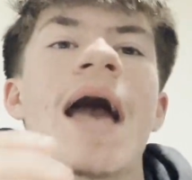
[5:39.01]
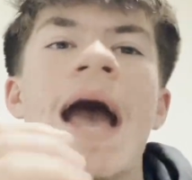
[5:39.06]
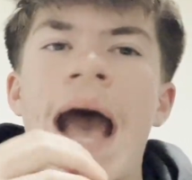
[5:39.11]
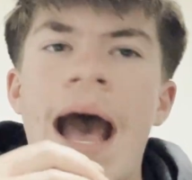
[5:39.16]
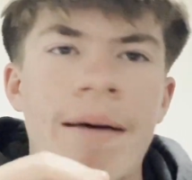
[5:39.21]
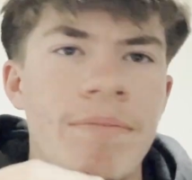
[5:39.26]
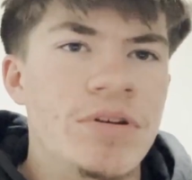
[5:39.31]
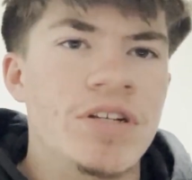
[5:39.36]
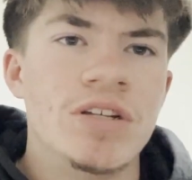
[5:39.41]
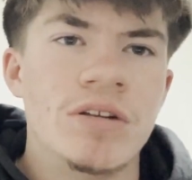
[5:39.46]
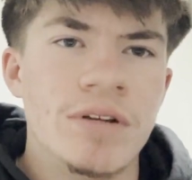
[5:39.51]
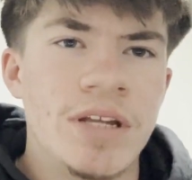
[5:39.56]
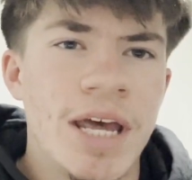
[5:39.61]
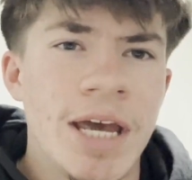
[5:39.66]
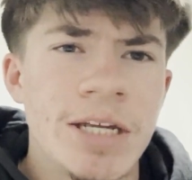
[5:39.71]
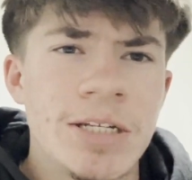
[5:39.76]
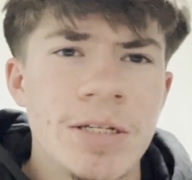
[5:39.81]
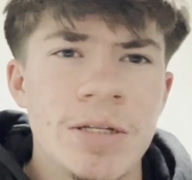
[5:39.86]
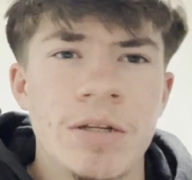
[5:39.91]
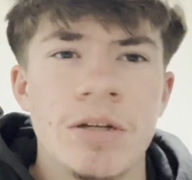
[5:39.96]
Absolutely
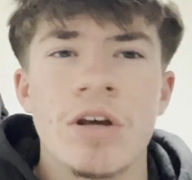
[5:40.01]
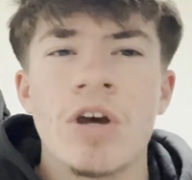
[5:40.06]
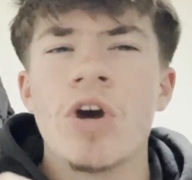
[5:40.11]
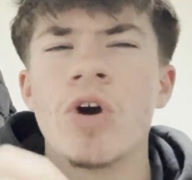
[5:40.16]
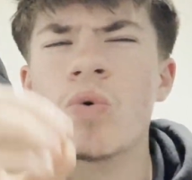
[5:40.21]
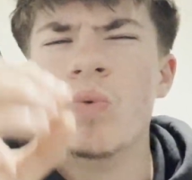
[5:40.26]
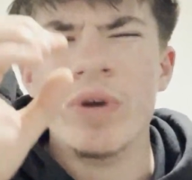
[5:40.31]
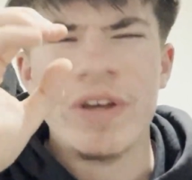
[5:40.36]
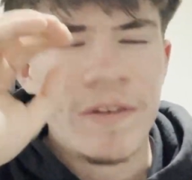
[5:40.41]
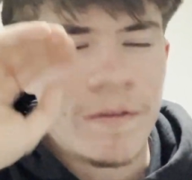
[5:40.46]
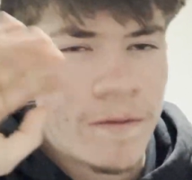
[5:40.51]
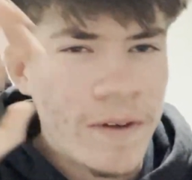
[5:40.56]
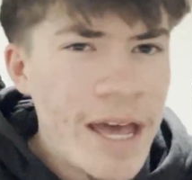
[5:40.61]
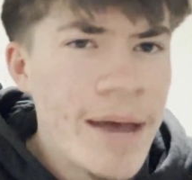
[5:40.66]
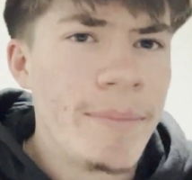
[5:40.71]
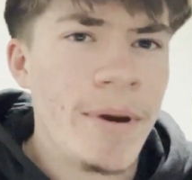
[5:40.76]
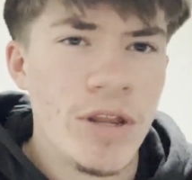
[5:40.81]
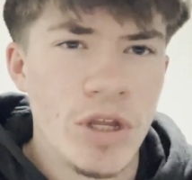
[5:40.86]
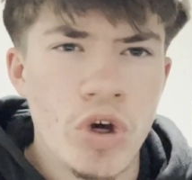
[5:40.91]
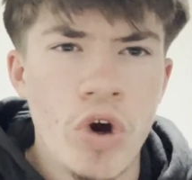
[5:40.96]
excellent. We can forget
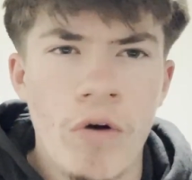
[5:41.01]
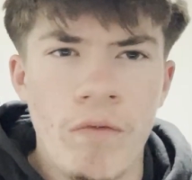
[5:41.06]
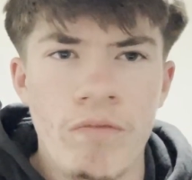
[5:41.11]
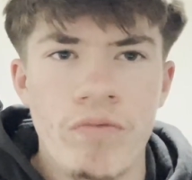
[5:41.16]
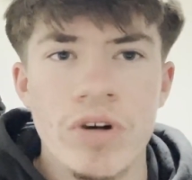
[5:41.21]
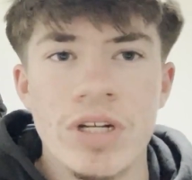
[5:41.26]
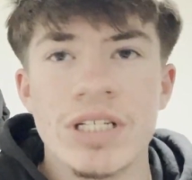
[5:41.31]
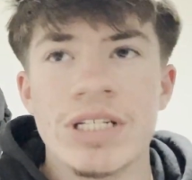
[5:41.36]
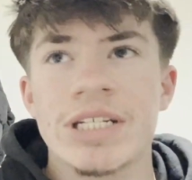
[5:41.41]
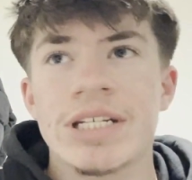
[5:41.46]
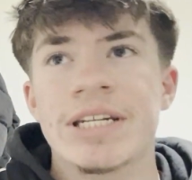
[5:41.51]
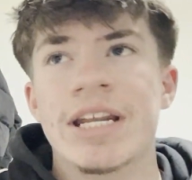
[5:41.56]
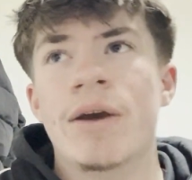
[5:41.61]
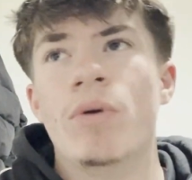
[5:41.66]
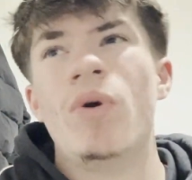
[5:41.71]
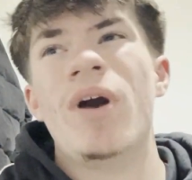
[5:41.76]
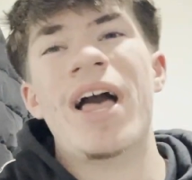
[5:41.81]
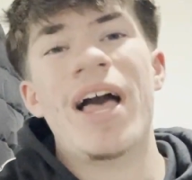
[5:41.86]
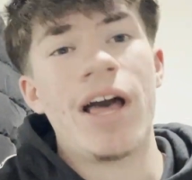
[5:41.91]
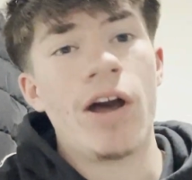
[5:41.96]
about the Conference League
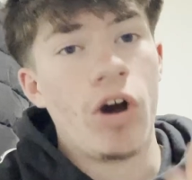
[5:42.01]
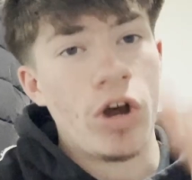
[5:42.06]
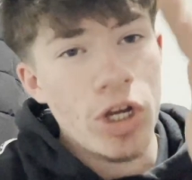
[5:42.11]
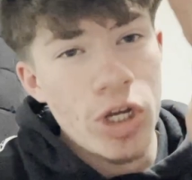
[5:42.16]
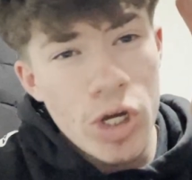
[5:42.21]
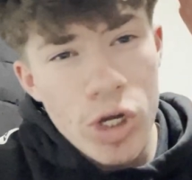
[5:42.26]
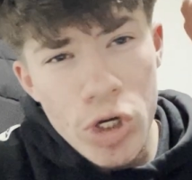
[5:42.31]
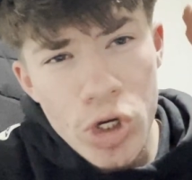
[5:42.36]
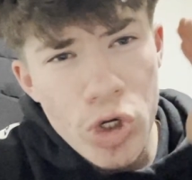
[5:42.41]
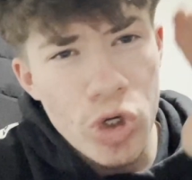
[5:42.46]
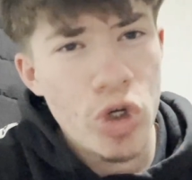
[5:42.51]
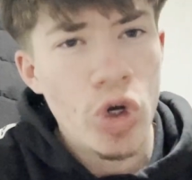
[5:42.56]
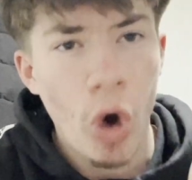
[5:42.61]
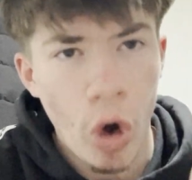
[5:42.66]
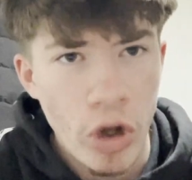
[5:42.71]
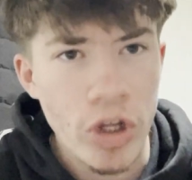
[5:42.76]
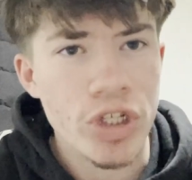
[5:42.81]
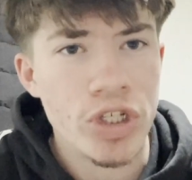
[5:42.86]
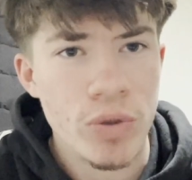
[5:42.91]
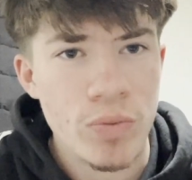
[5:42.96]
now.
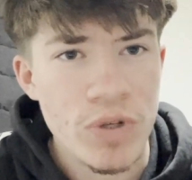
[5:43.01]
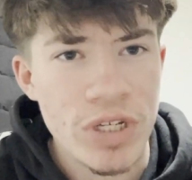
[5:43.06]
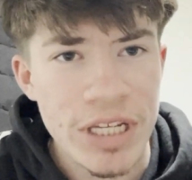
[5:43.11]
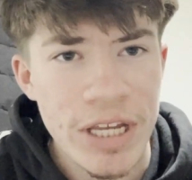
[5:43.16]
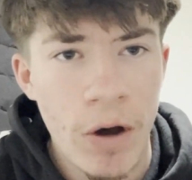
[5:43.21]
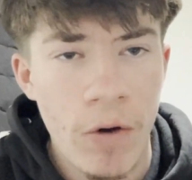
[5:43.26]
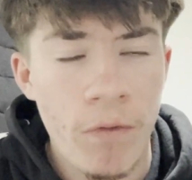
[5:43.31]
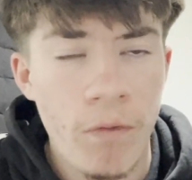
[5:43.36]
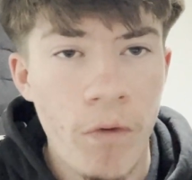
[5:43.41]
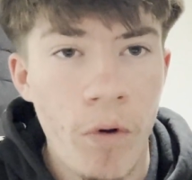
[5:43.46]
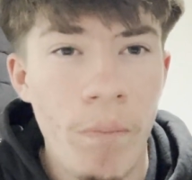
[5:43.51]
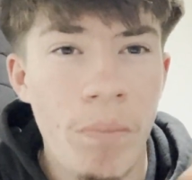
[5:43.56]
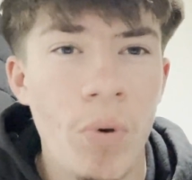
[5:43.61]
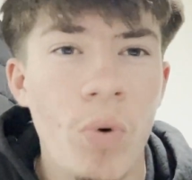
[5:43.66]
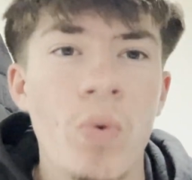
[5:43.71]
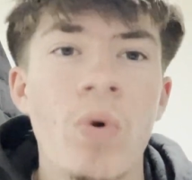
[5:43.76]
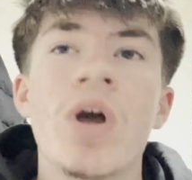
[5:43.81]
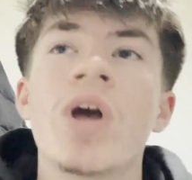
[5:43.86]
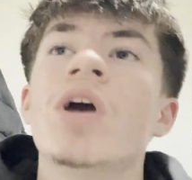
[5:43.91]
Got UCL football.